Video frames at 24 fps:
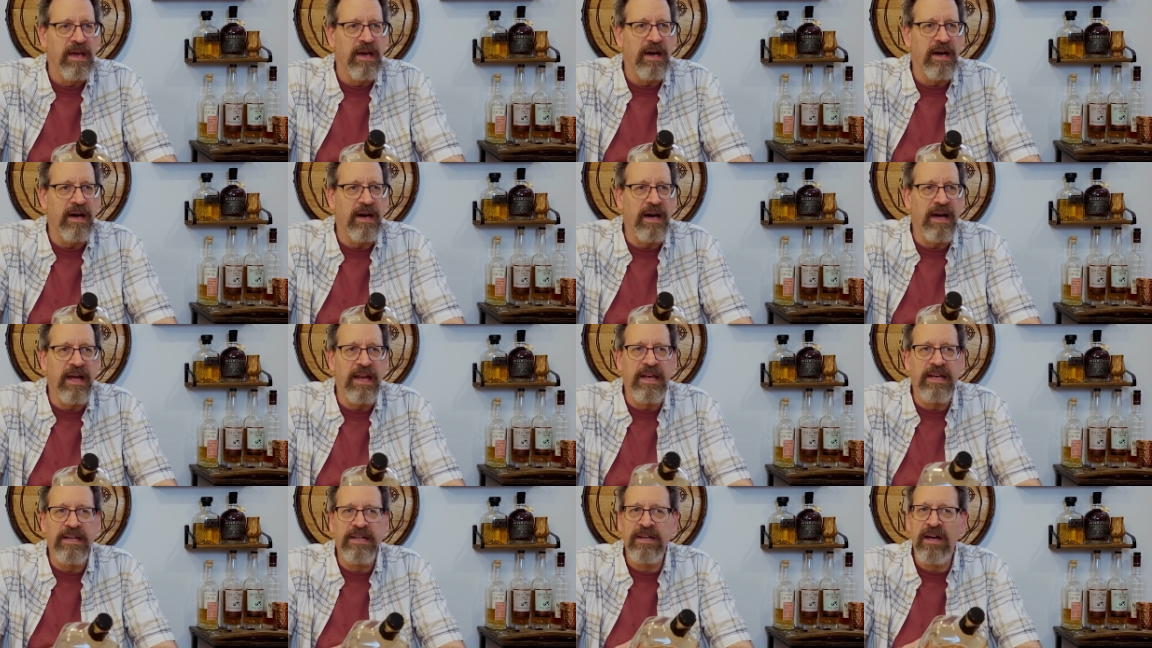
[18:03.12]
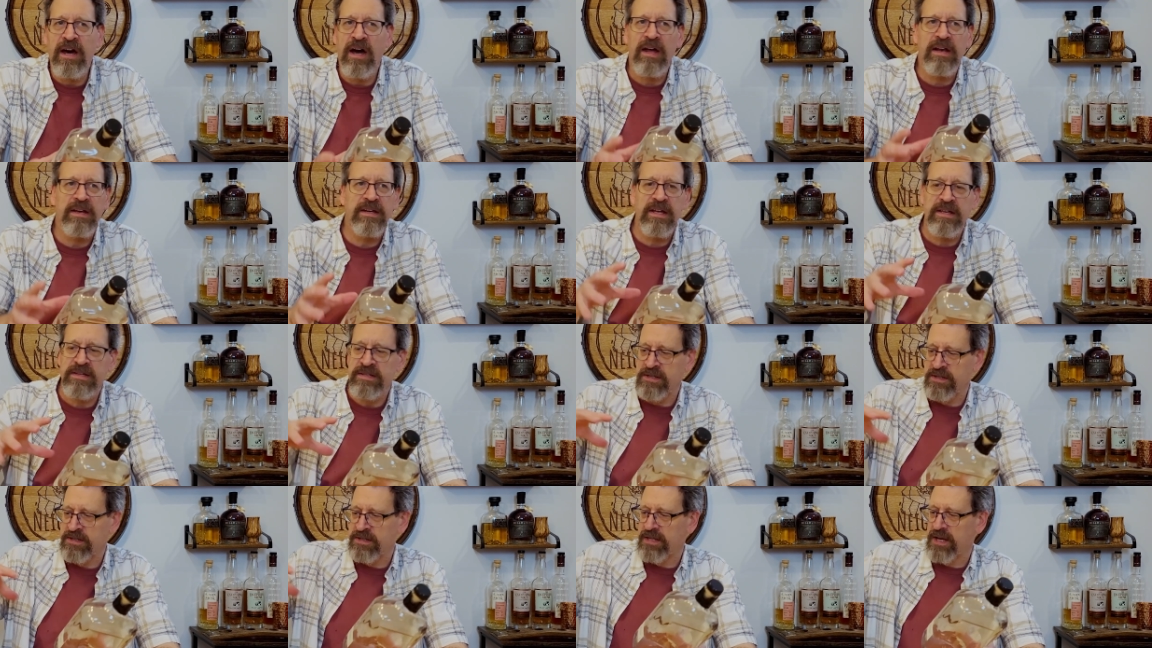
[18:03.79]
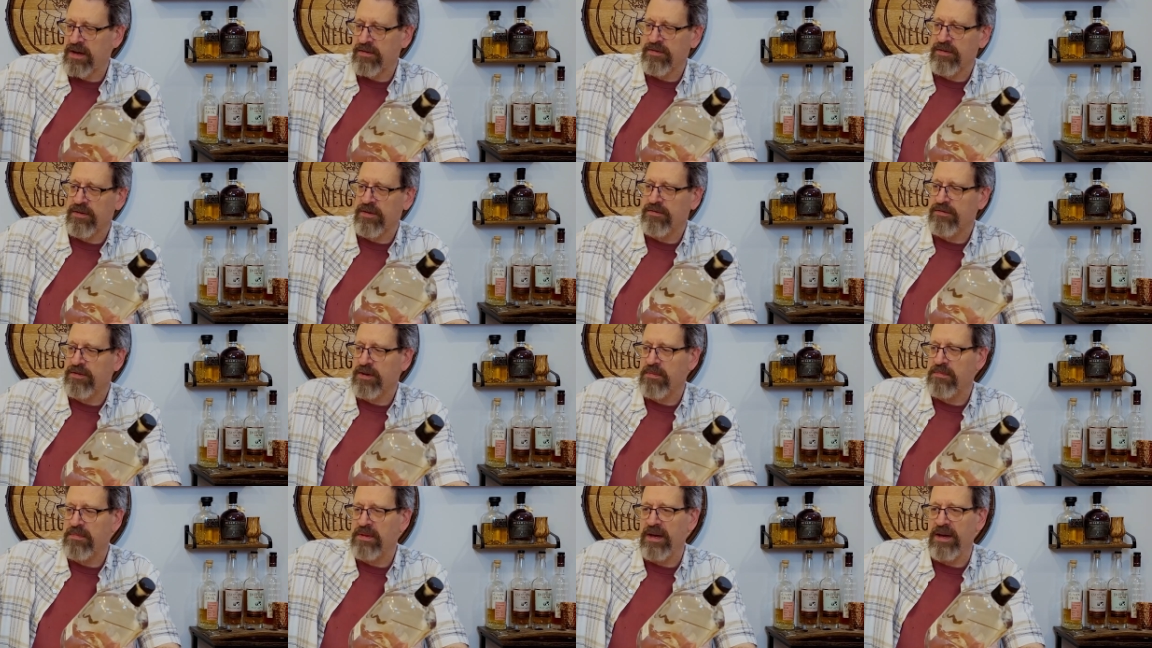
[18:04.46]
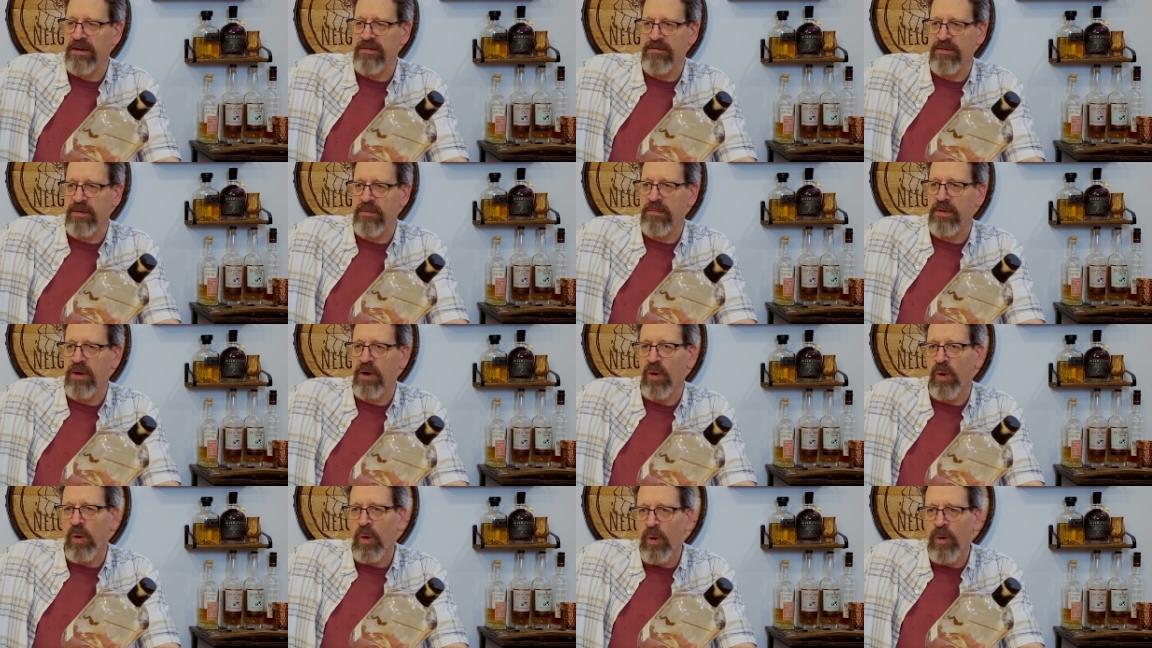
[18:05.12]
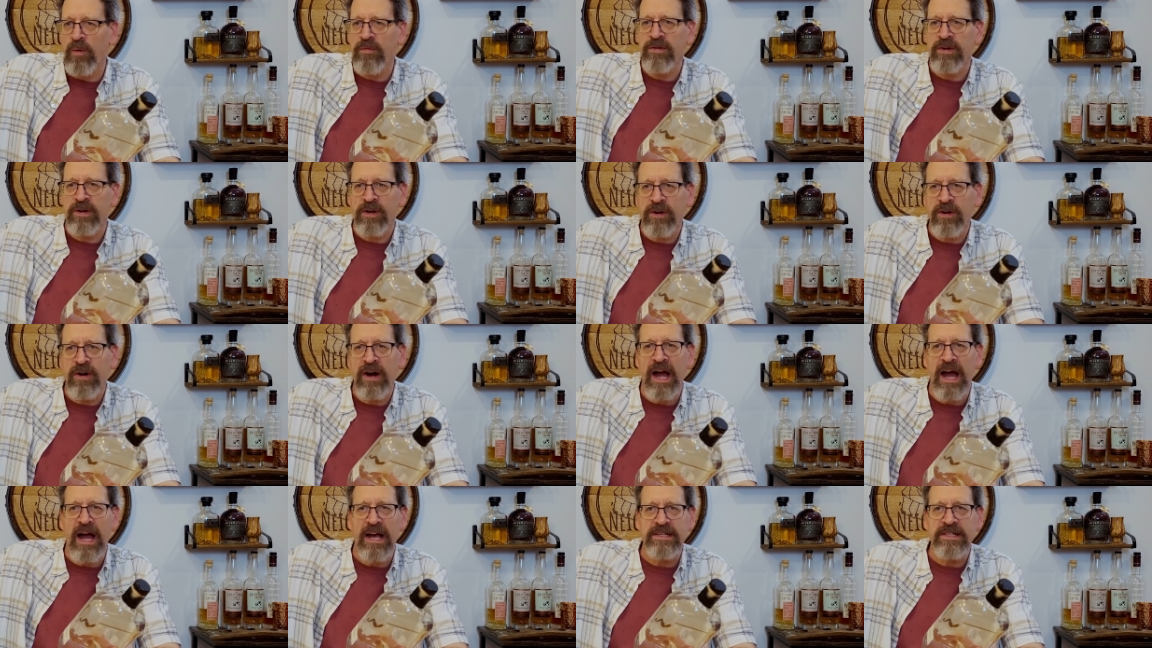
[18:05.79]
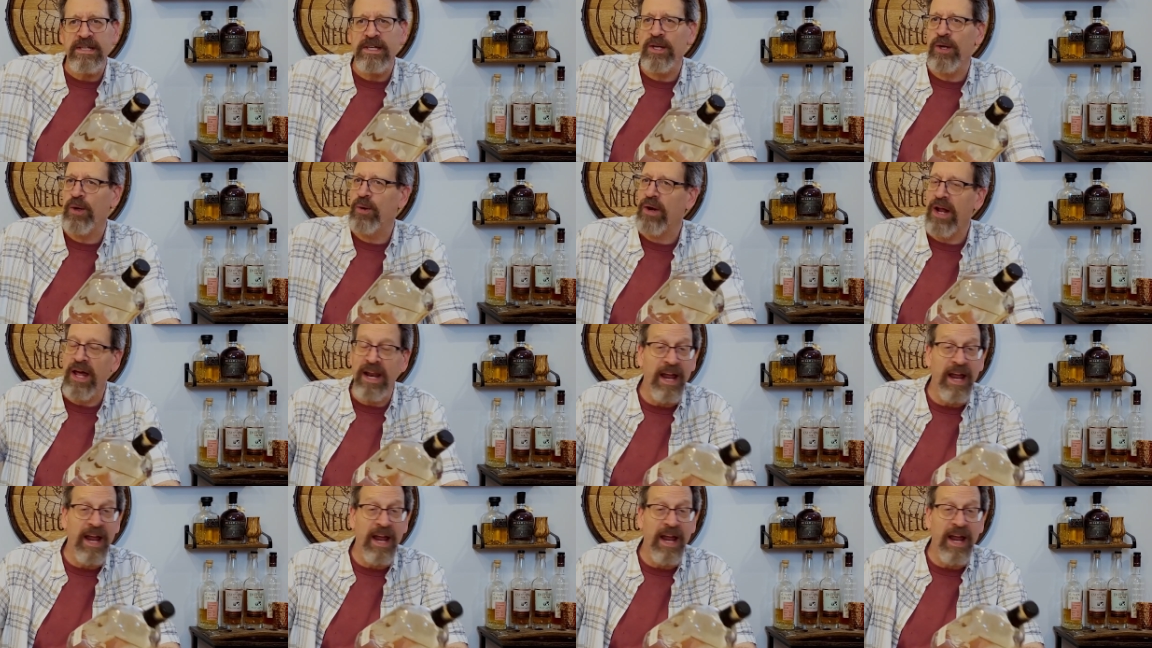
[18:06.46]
uh, and not doesn't suffer from the from the over grassy note.